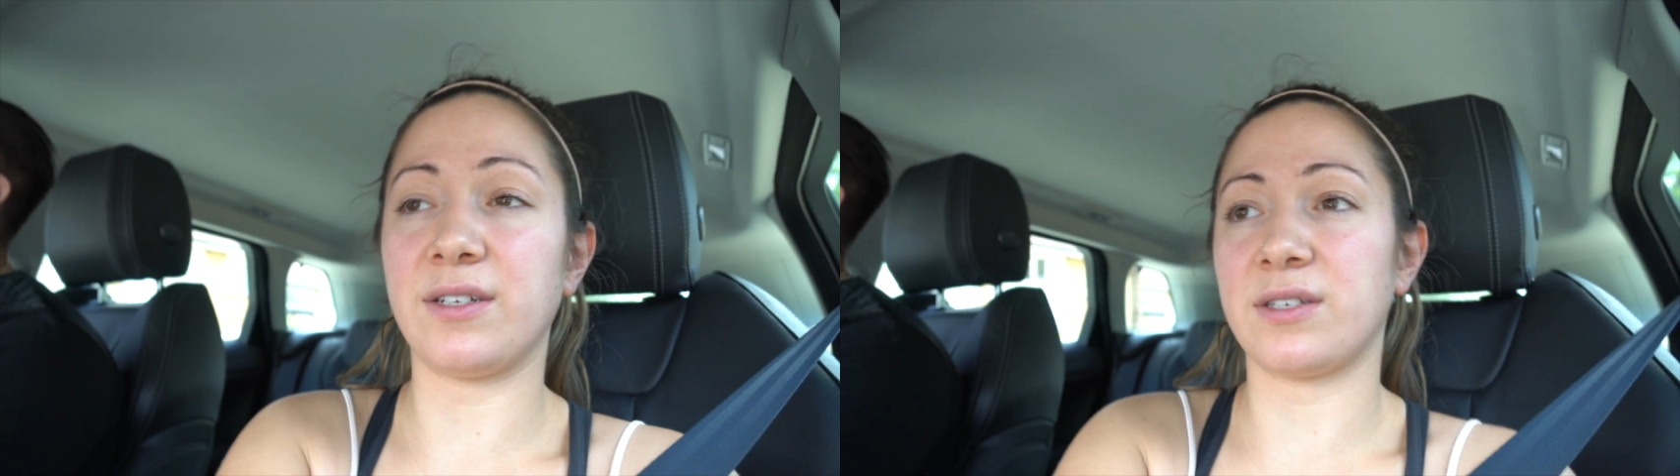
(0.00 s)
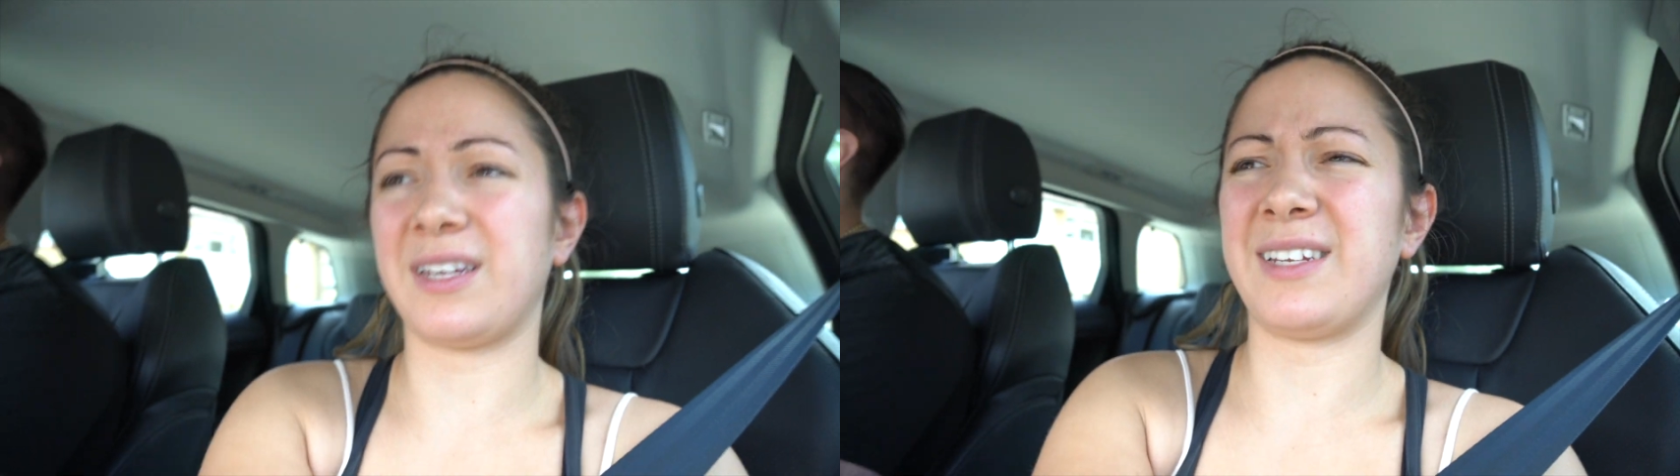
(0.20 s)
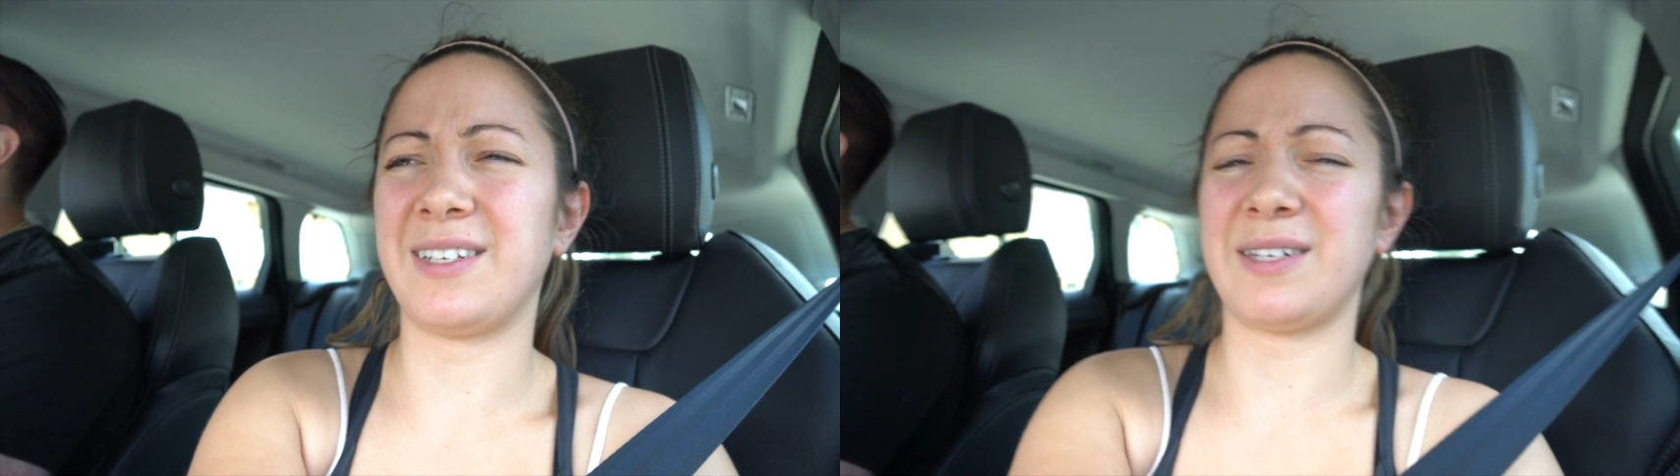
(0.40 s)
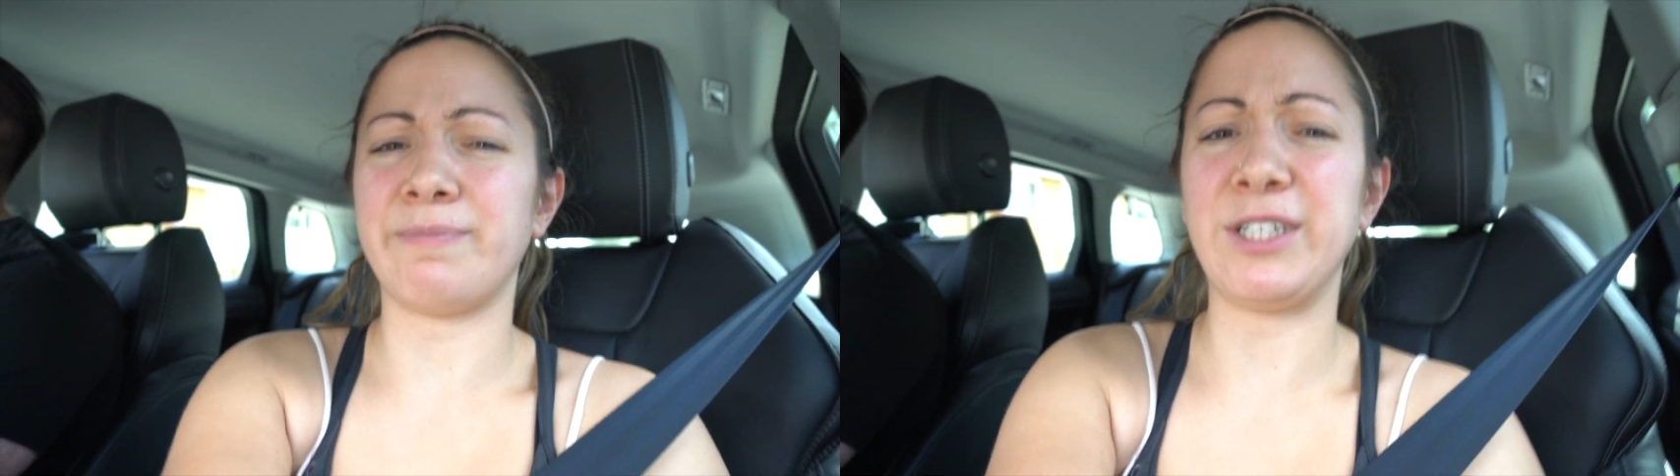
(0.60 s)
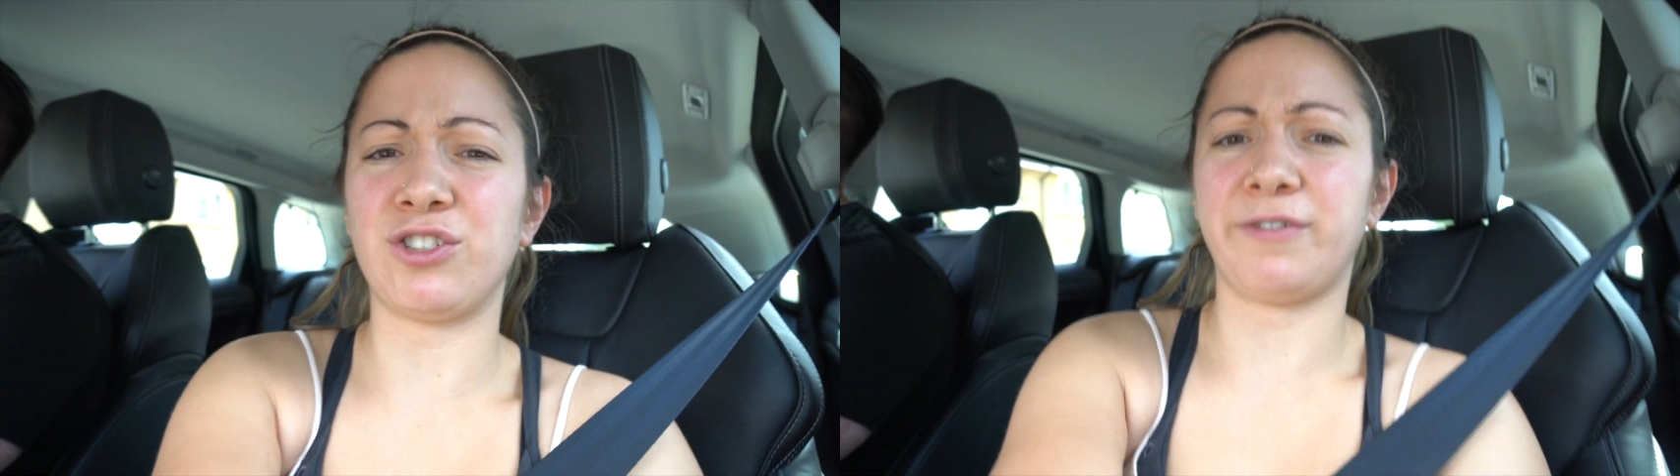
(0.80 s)
because I needed to
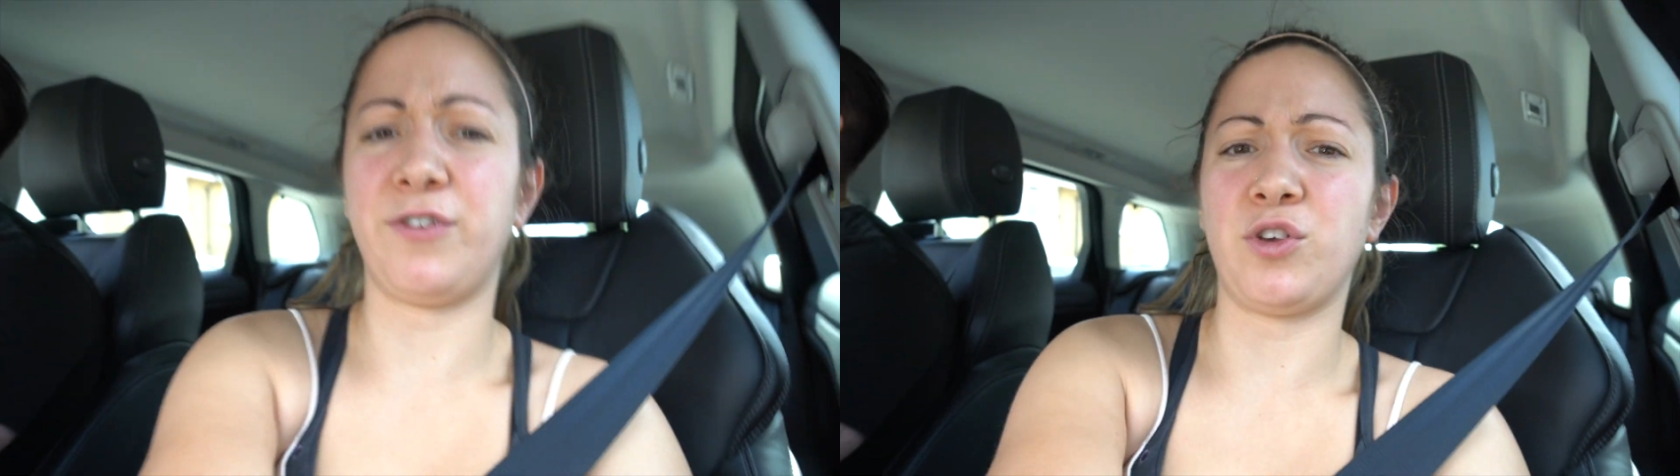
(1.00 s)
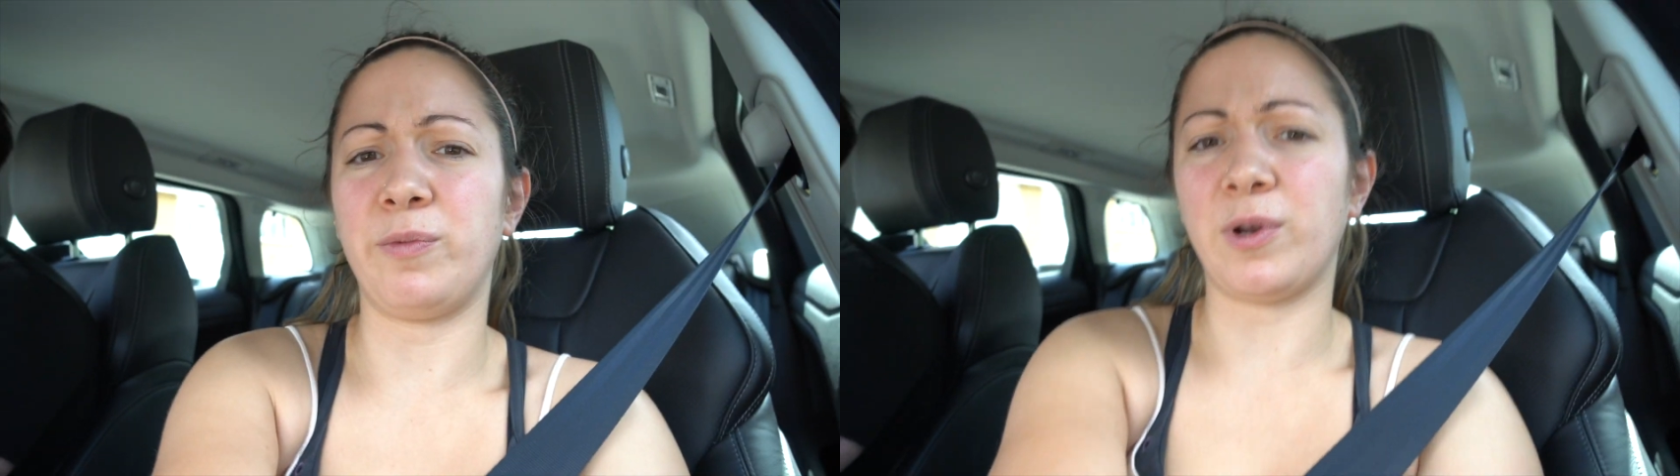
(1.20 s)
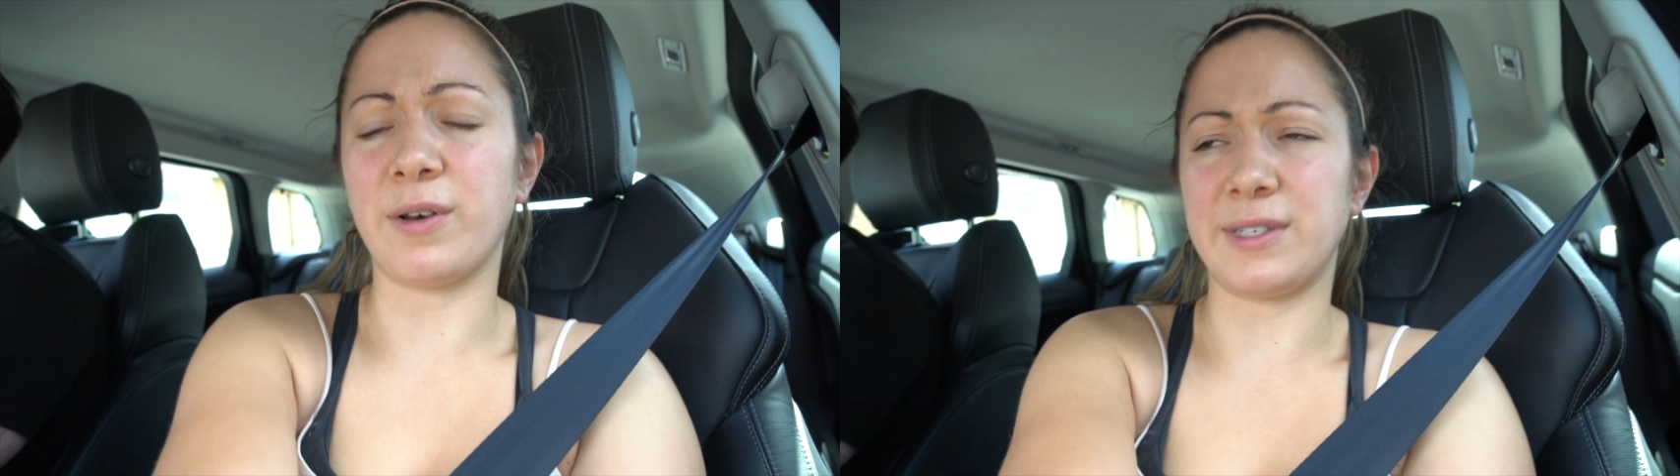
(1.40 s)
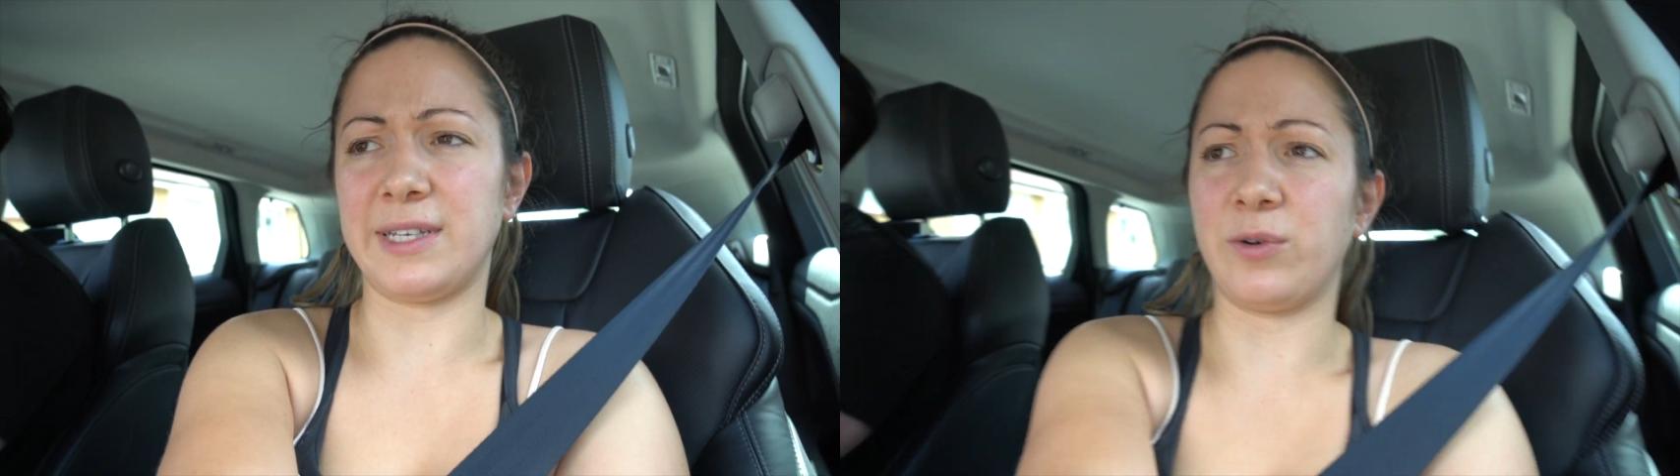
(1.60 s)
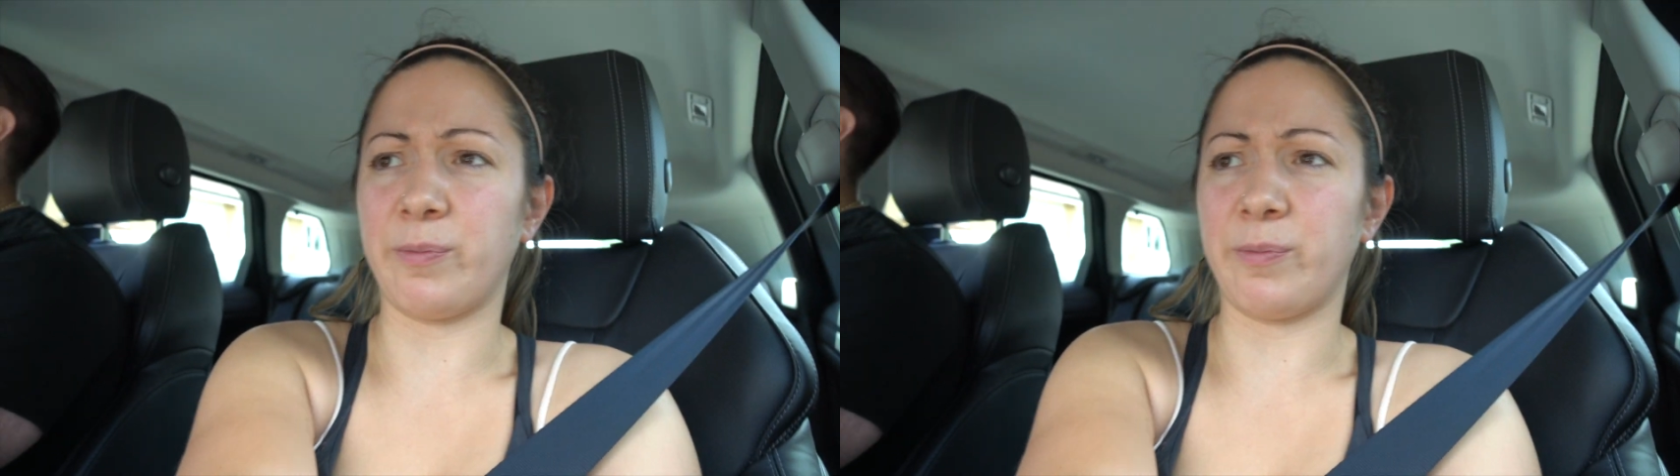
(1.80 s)
measure a few last little